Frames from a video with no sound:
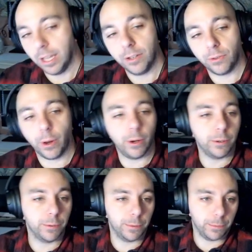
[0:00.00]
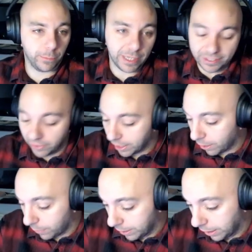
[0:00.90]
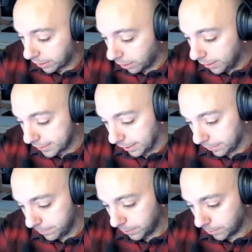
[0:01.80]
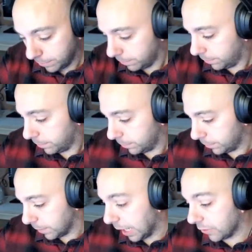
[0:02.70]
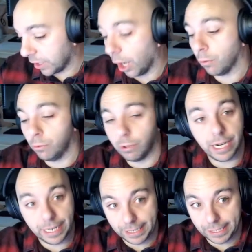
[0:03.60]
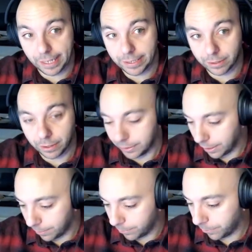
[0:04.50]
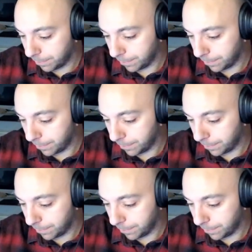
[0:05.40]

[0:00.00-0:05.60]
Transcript: So, when I say I really like card games, as in I really like card games.